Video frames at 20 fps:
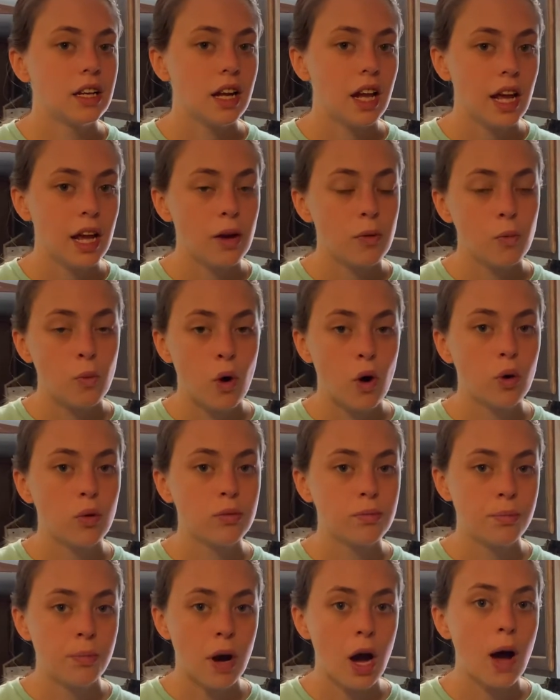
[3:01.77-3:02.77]
it won't
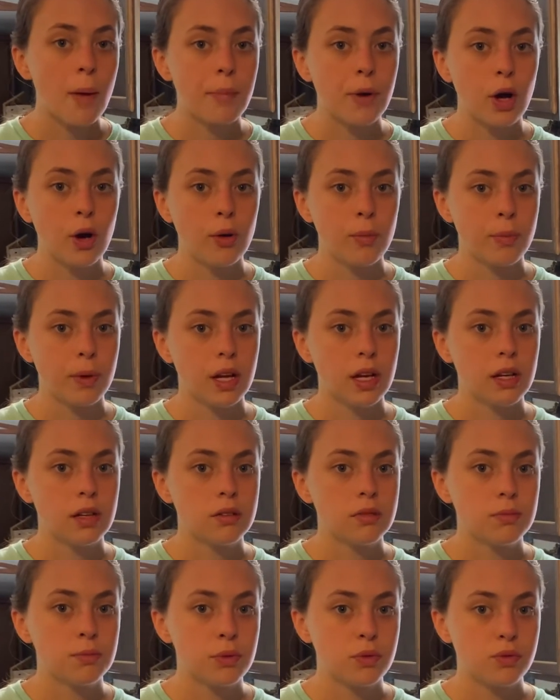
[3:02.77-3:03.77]
pop open
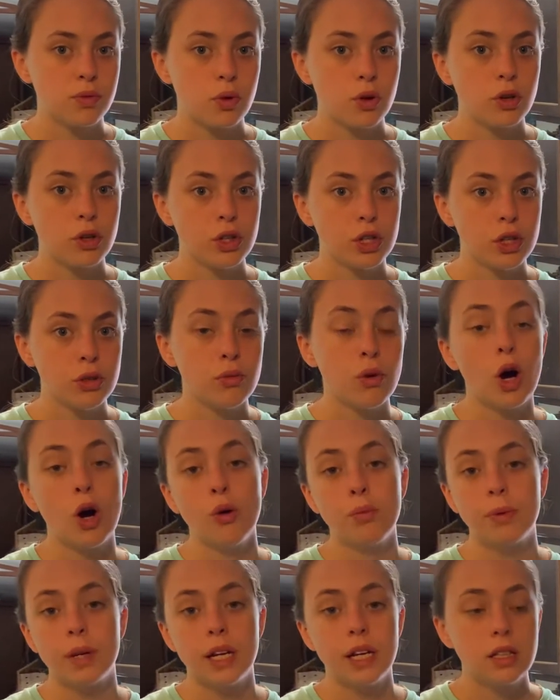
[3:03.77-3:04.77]
before you
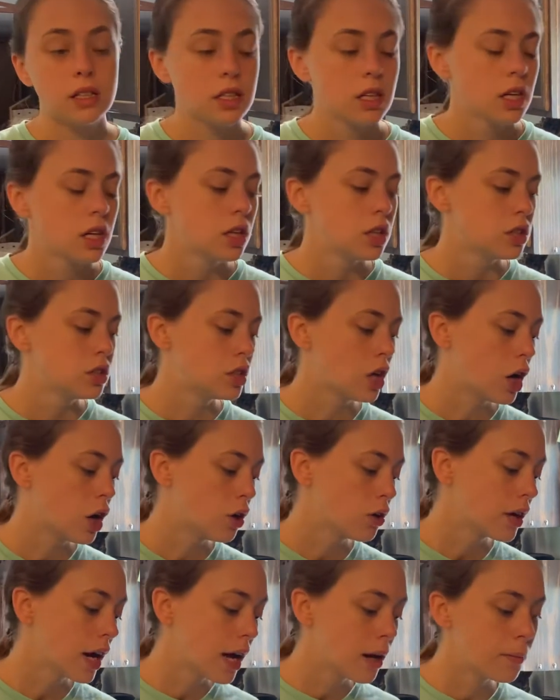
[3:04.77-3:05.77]
open it. So
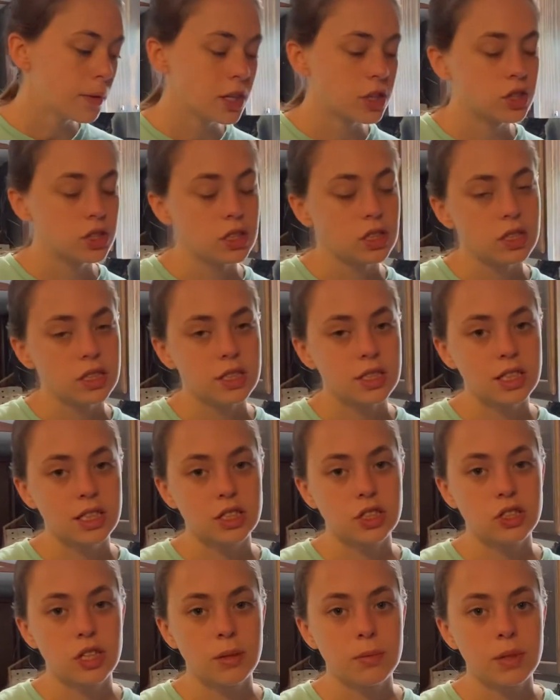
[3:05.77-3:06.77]
got to make sure this is
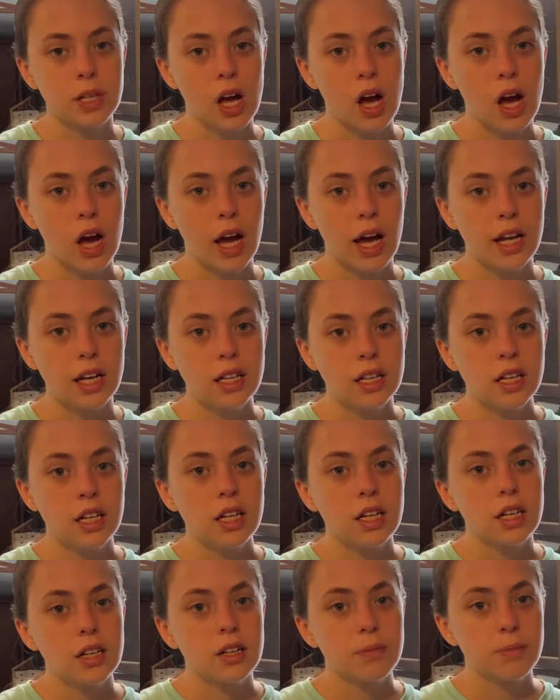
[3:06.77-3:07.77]
extremely hot,
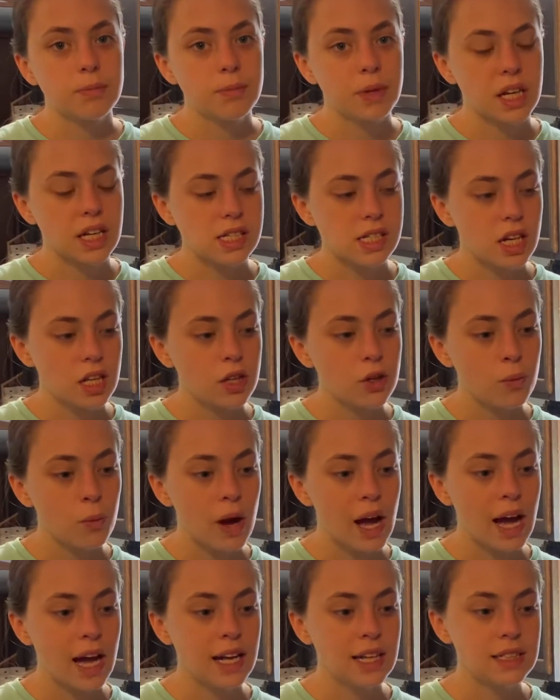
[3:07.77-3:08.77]
because
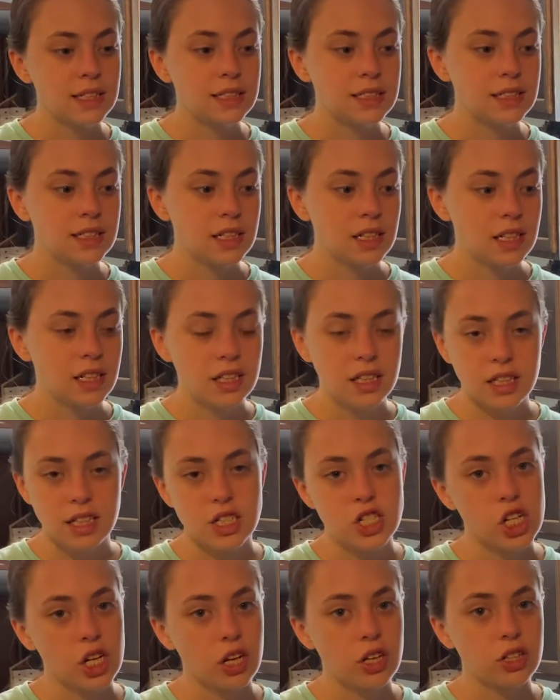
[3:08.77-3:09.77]
otherwise the
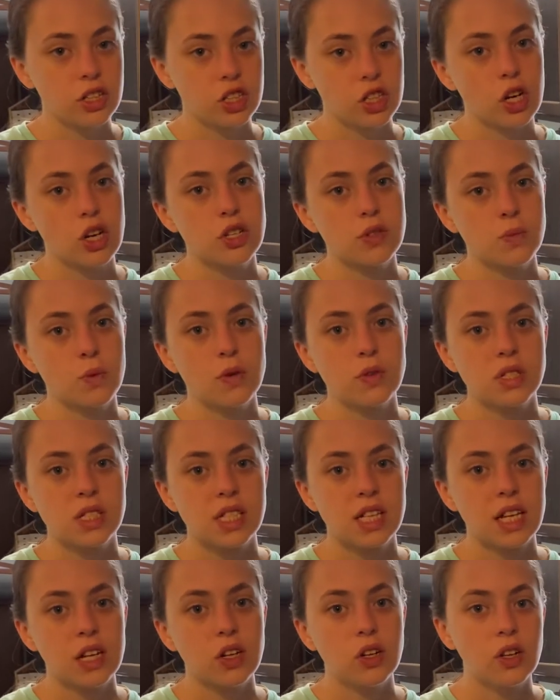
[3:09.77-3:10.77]
jars won't
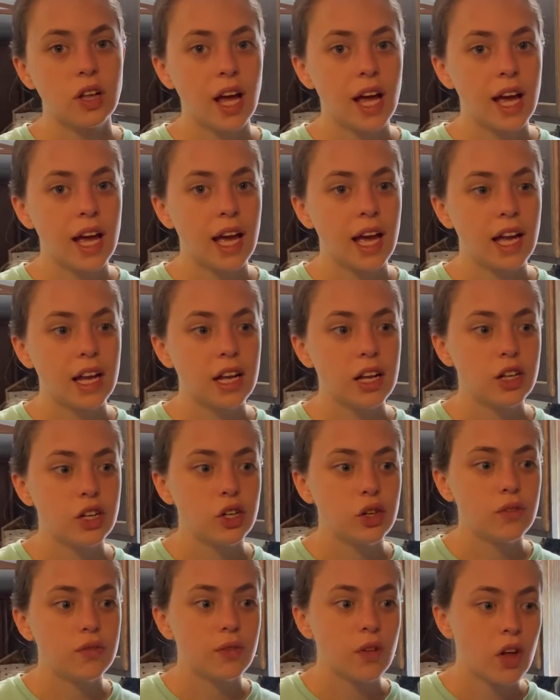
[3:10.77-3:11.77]
seal and
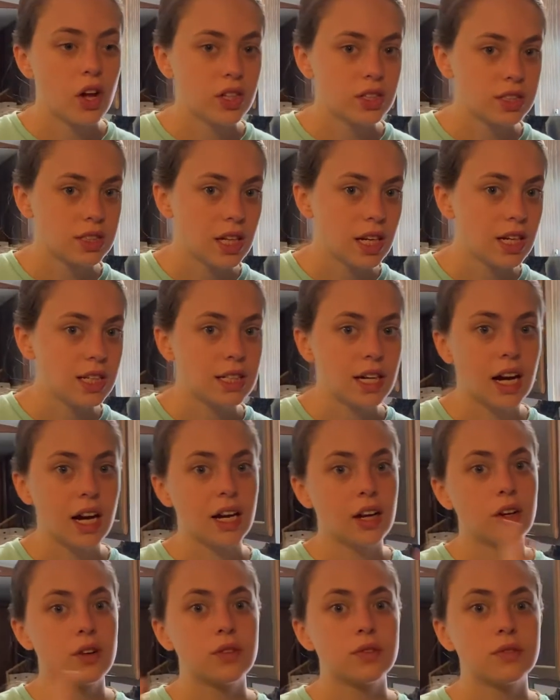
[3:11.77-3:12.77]
you've lost an
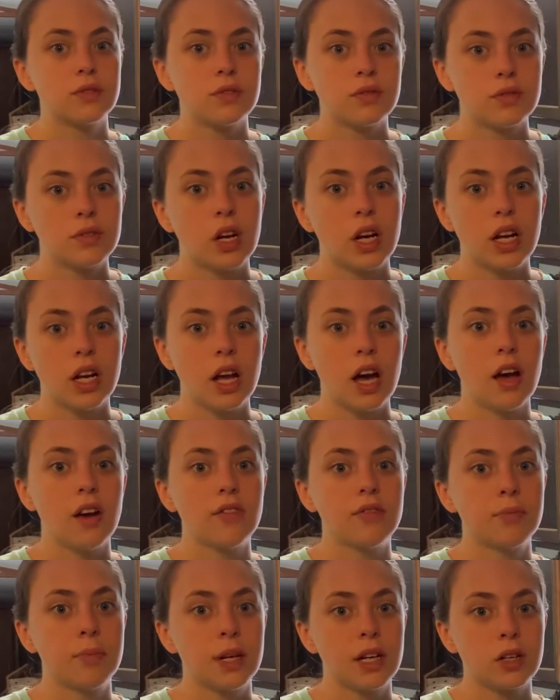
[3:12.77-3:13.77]
entire run of
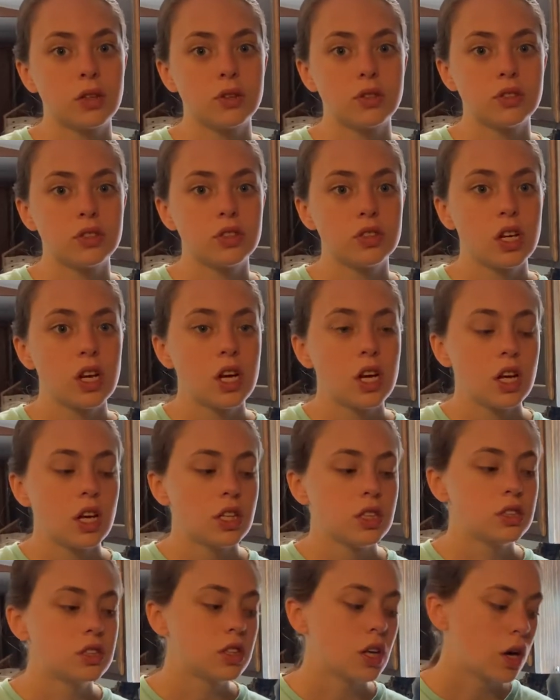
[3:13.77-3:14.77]
pickles.
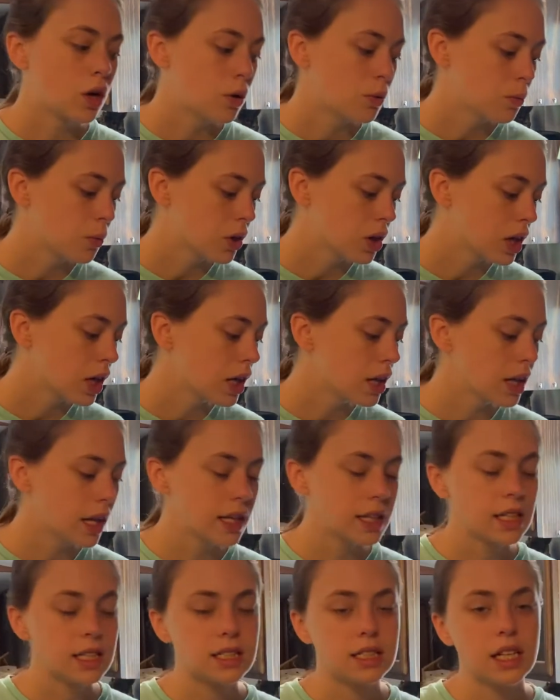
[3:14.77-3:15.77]
So we're going to let
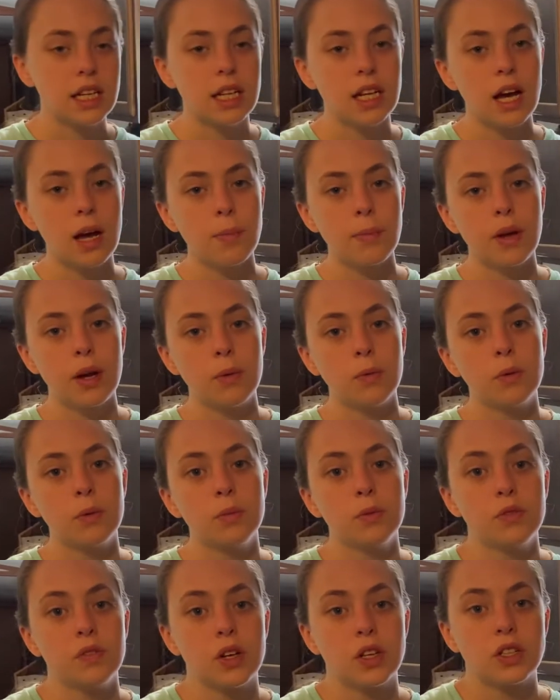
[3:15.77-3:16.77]
this heat up and we'll
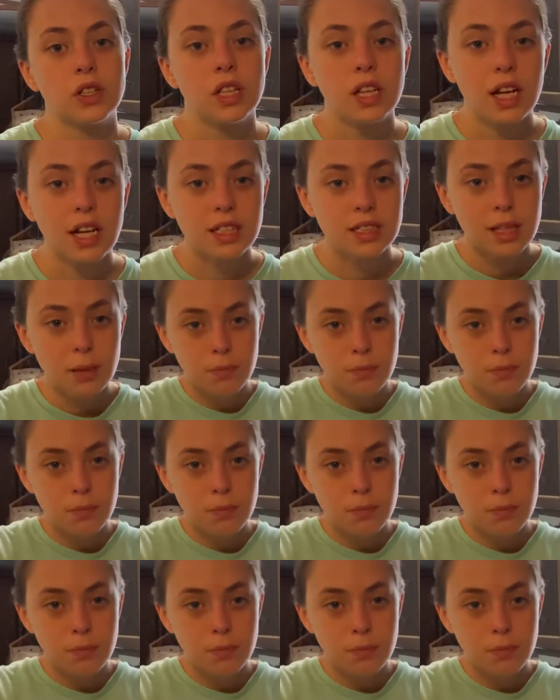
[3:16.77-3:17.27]
move on to the next step.